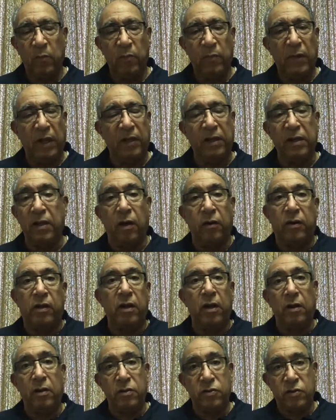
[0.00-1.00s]
Like in
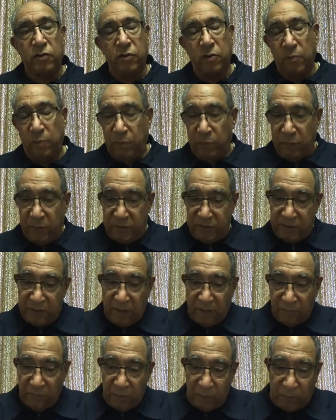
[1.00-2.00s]
archaeology, they're
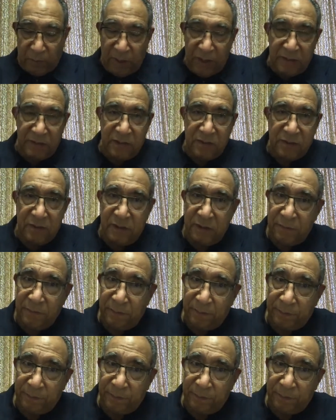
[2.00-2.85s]
discovering places that